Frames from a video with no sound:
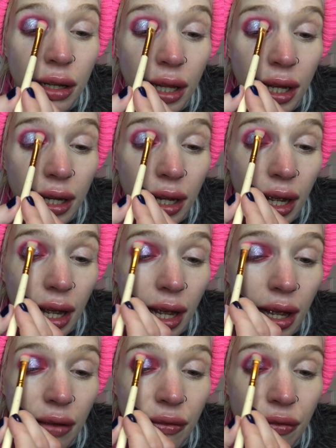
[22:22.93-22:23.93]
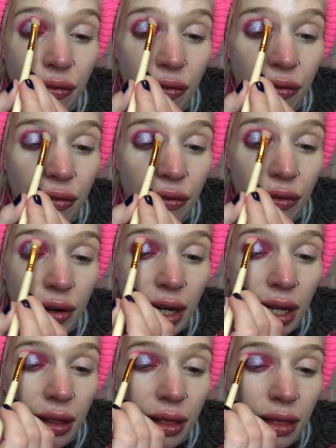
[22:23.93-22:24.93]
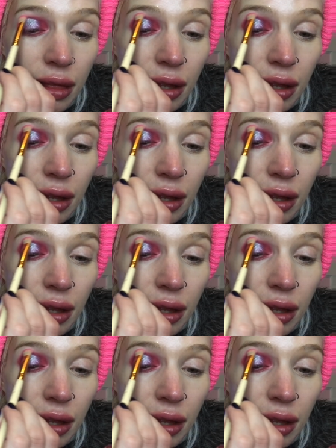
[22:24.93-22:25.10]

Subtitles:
Like, everything.